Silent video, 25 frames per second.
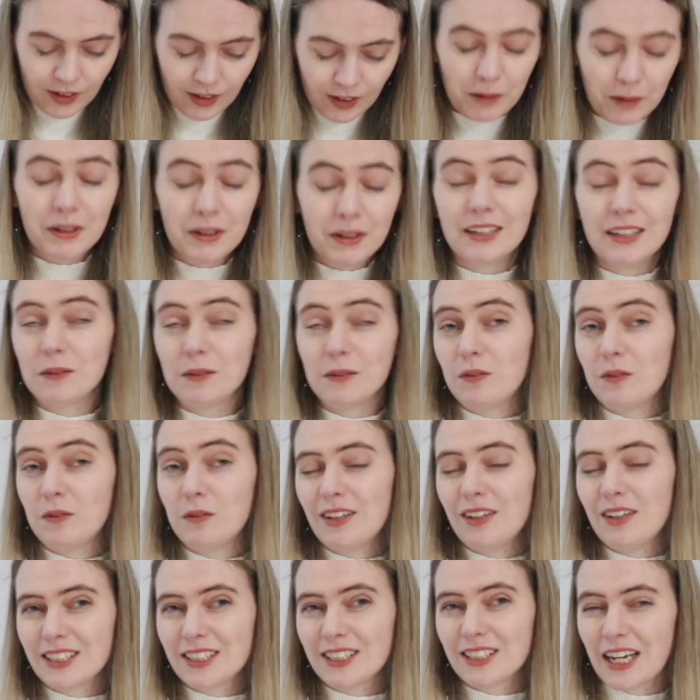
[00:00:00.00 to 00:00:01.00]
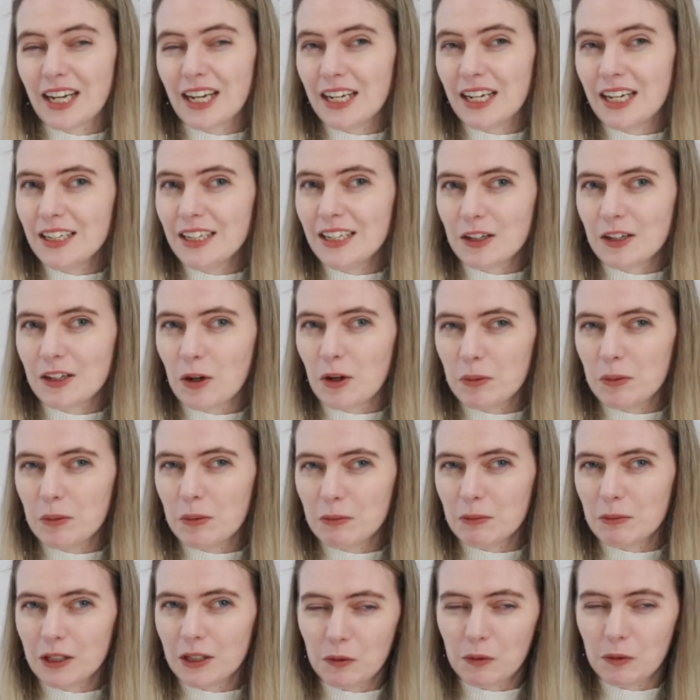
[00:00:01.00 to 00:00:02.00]
I mean, that's kind of a
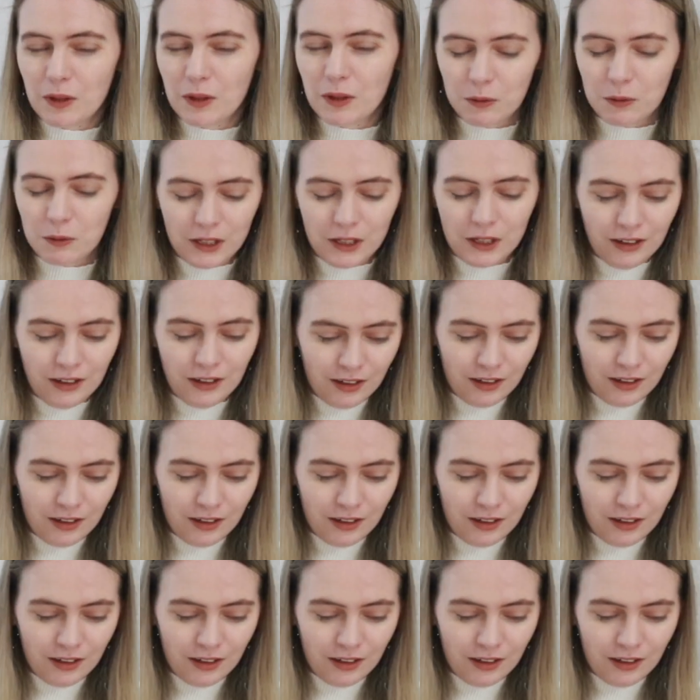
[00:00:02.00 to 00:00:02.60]
compliment in a weird way.